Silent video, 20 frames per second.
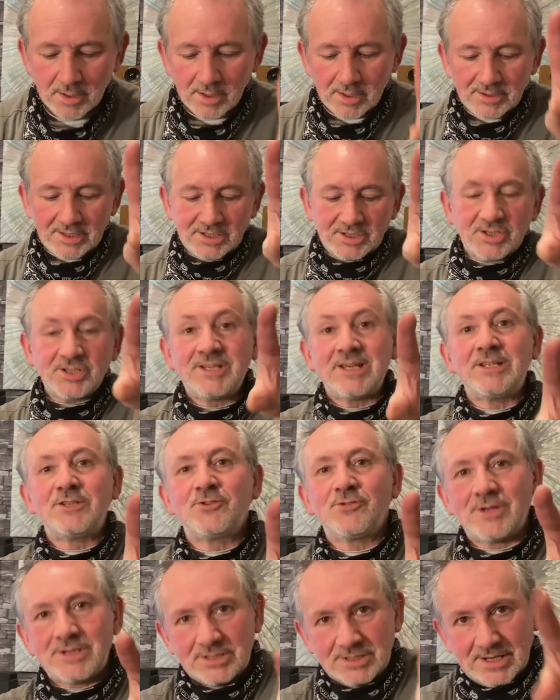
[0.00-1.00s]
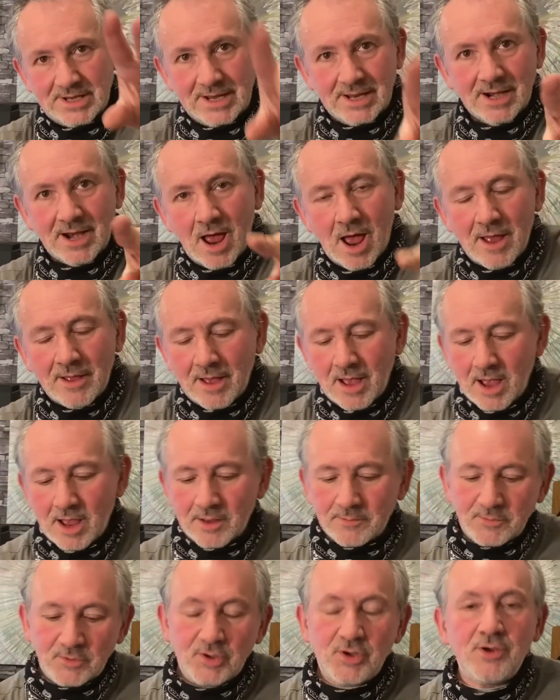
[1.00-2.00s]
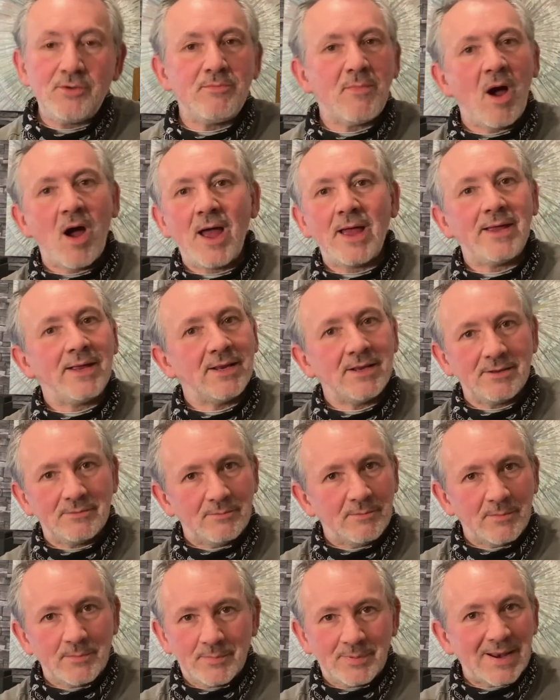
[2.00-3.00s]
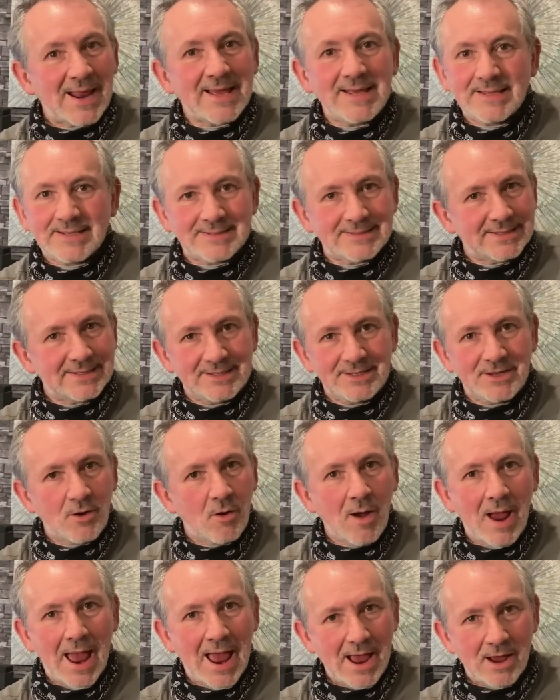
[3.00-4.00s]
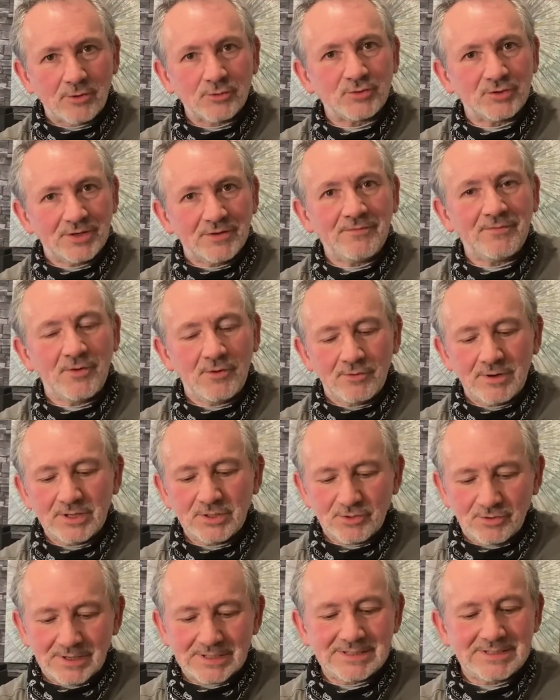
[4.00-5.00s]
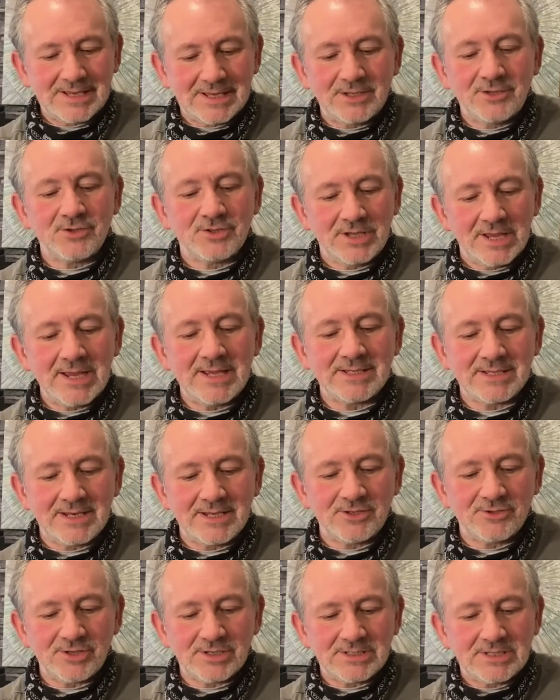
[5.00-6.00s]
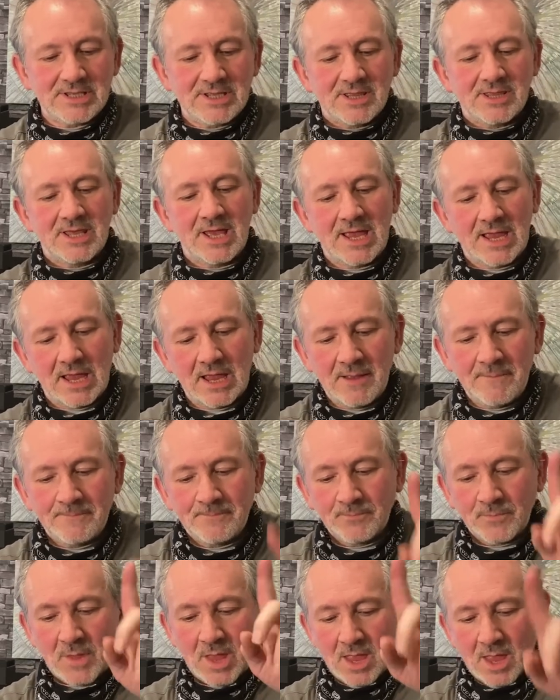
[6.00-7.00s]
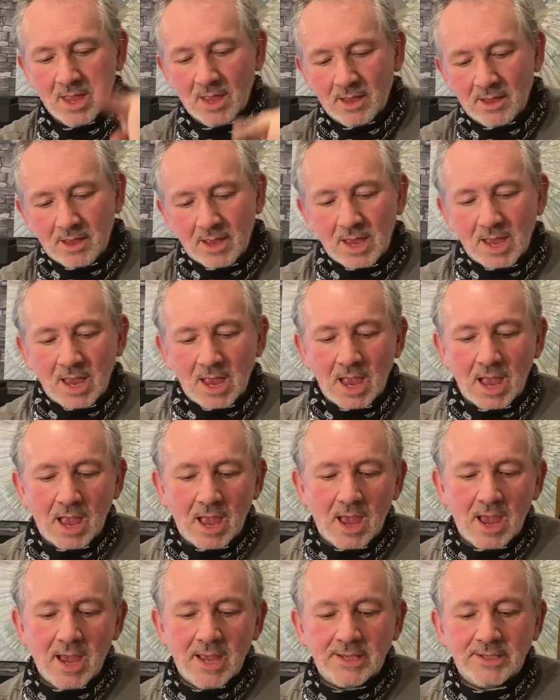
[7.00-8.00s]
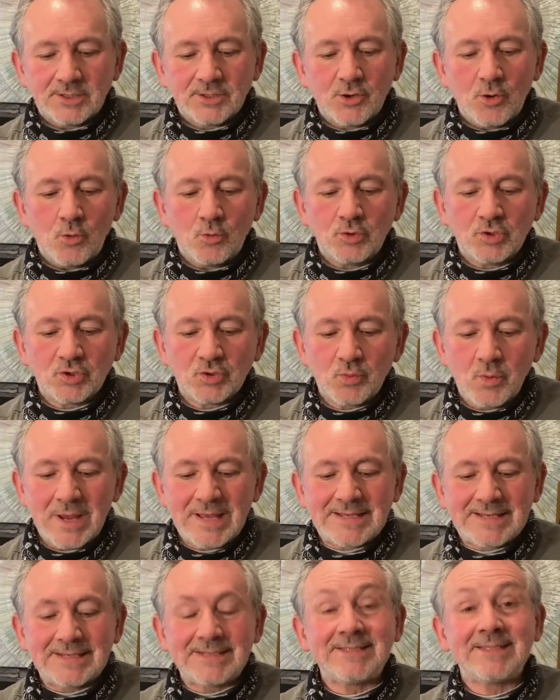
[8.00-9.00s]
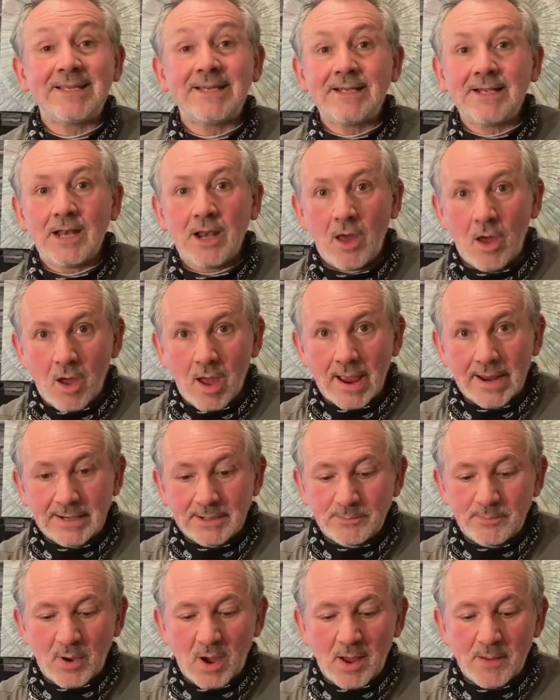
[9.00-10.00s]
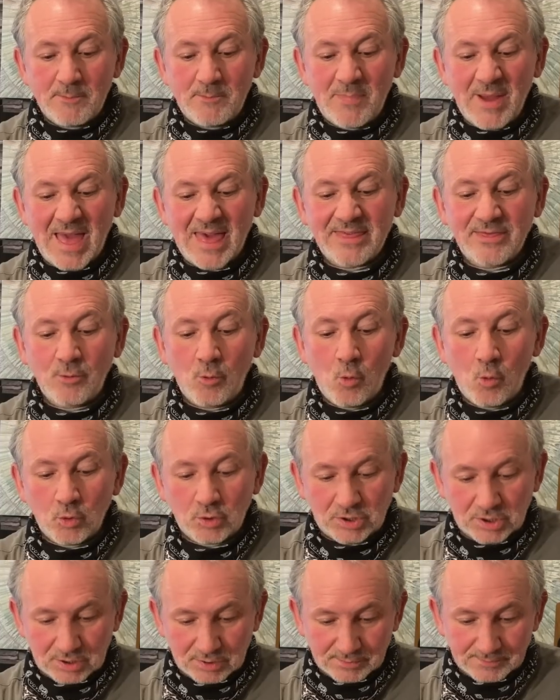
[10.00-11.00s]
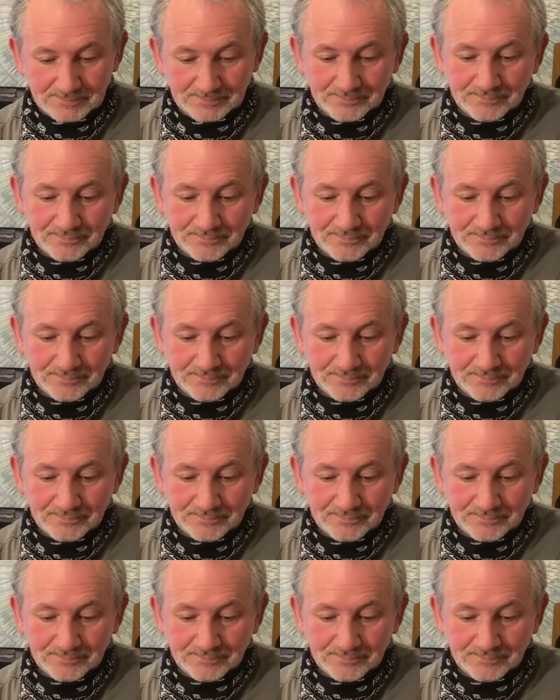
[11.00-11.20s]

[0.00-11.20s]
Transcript: This is interesting, and you might play this in your house if you're interested, because it is an interesting thing. It's called Sweetest Decline by Beth Orton.